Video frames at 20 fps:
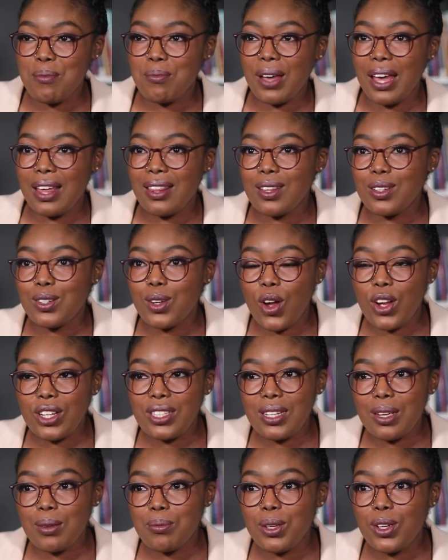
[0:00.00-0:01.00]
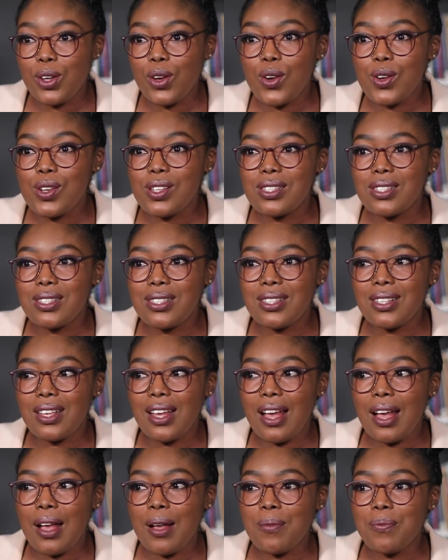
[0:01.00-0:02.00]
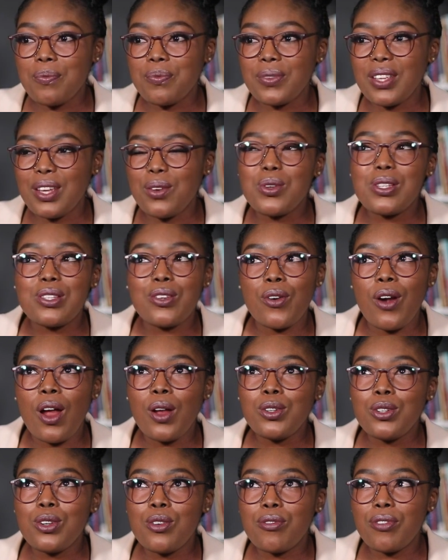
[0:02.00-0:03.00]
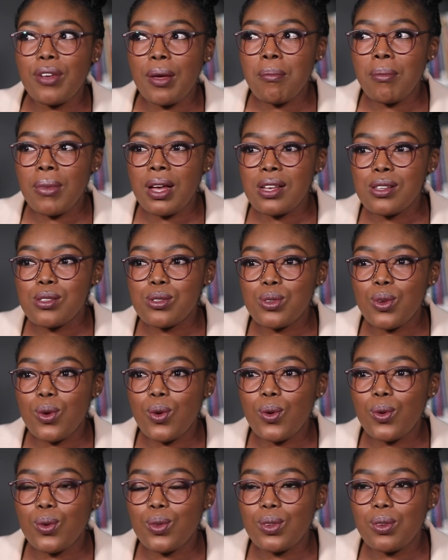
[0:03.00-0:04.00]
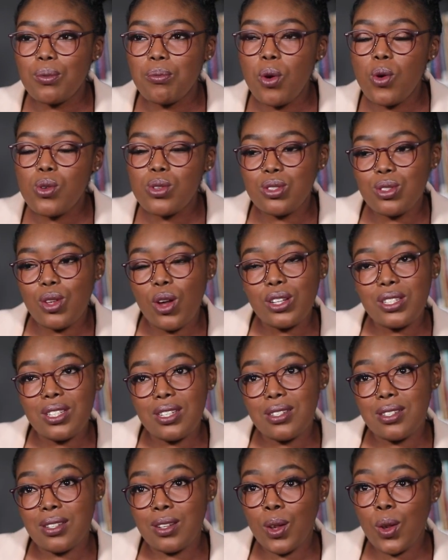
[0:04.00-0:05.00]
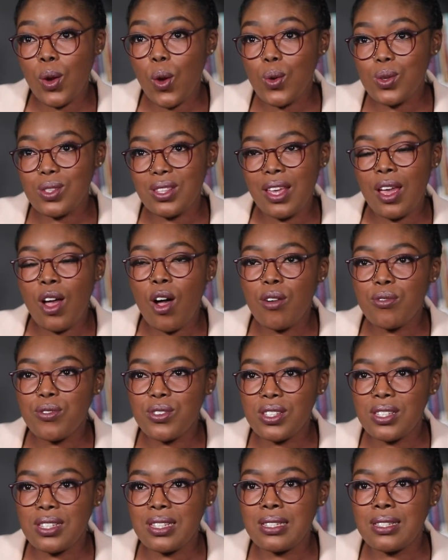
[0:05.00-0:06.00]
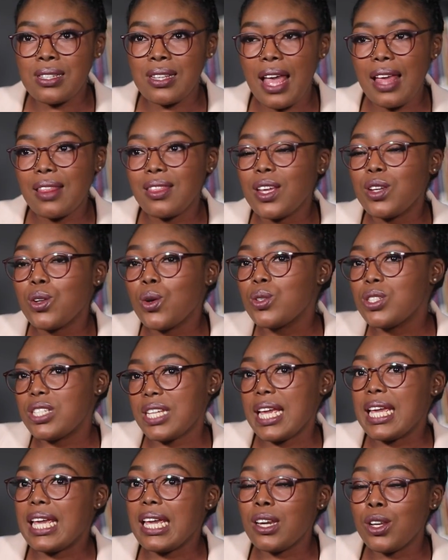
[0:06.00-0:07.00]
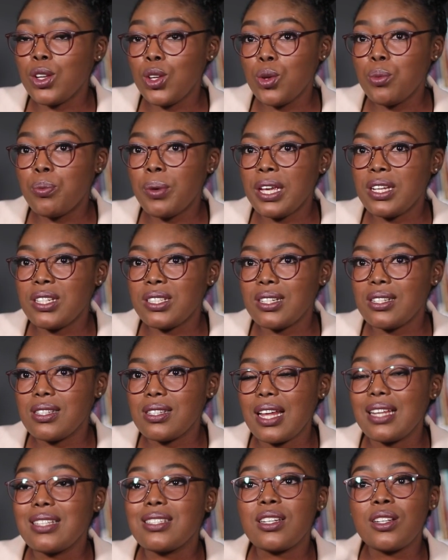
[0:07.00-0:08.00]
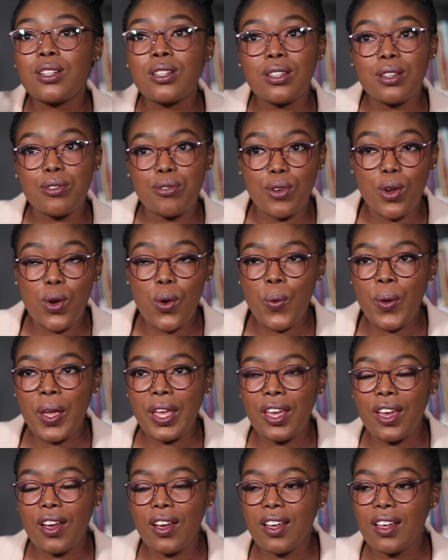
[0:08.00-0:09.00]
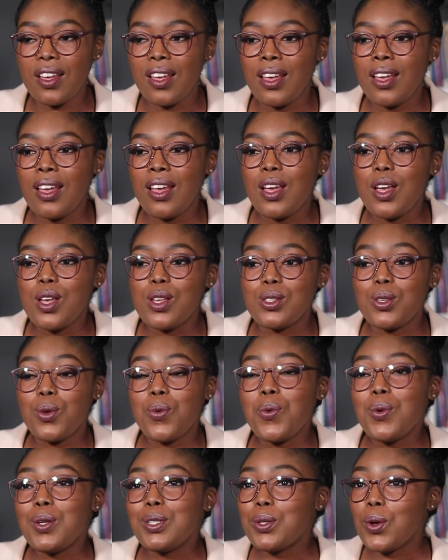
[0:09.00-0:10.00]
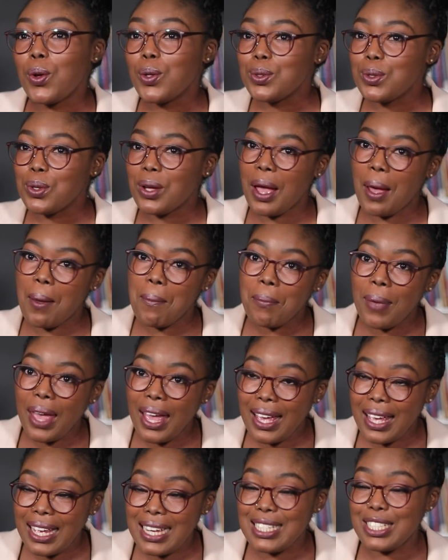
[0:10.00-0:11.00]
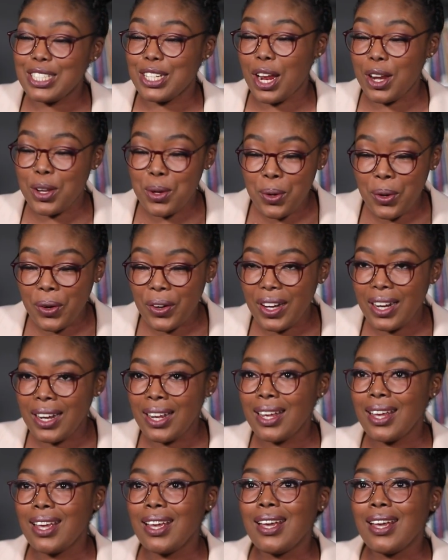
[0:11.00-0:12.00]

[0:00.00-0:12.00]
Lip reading: by the doctor, because it was around November, so most doctors close their offices and they don't take in new patients until the following year. So we were told to come back in January.